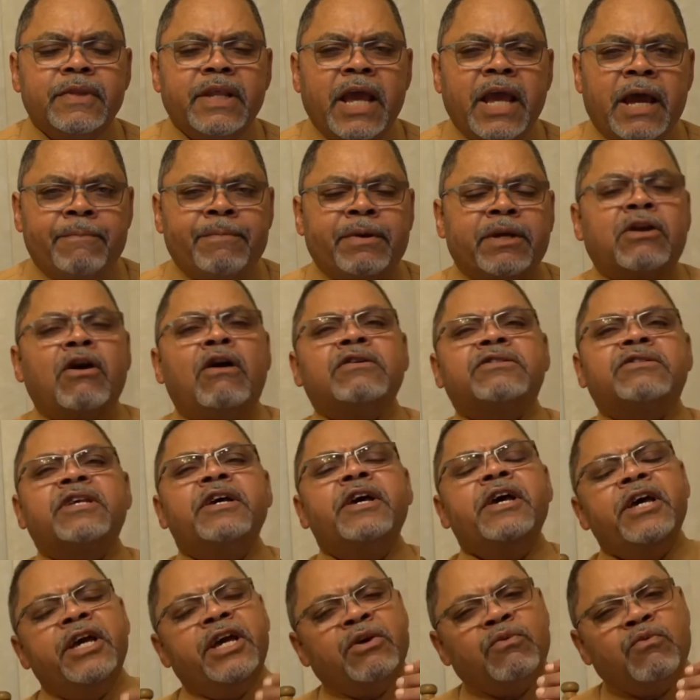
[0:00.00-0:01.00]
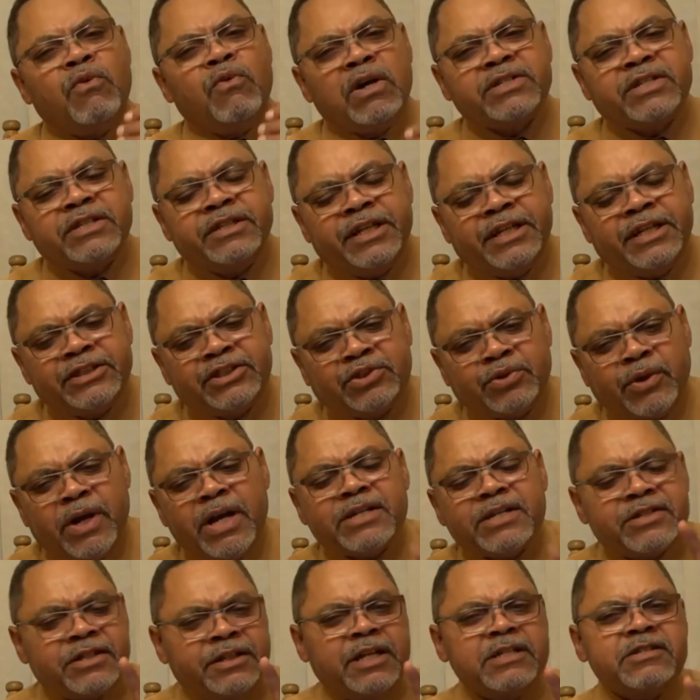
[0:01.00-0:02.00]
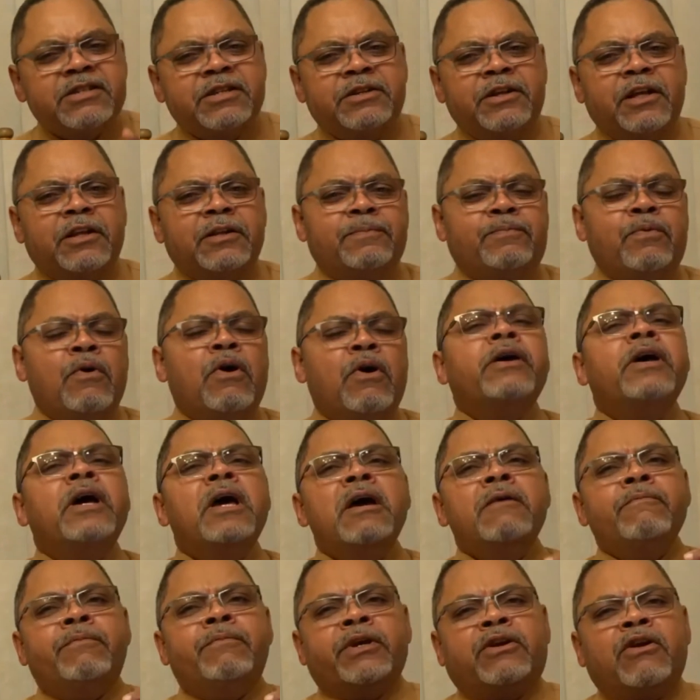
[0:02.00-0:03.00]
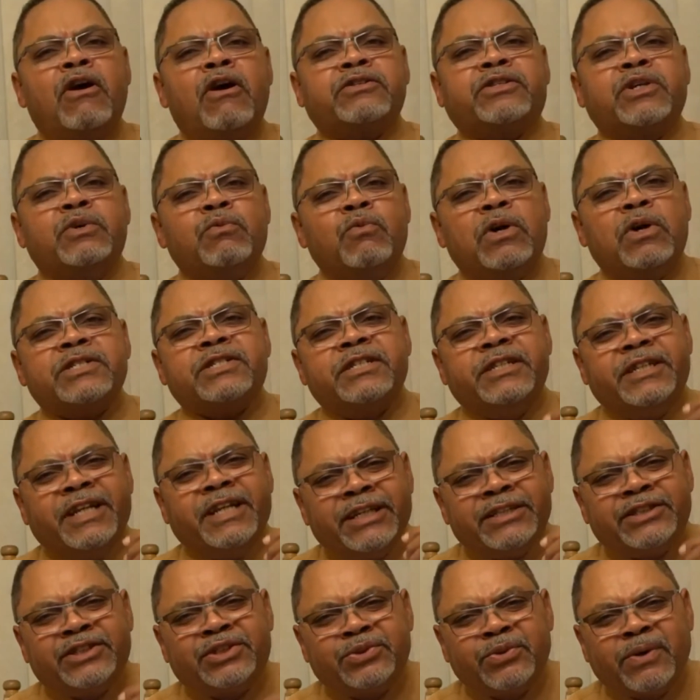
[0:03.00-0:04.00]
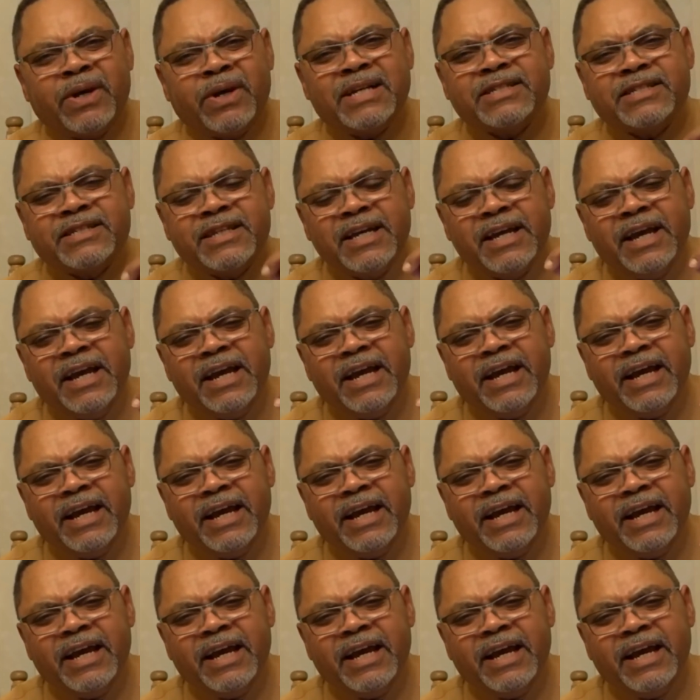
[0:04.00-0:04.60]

And because it wasn't addressed, and that's another point, because it wasn't addressed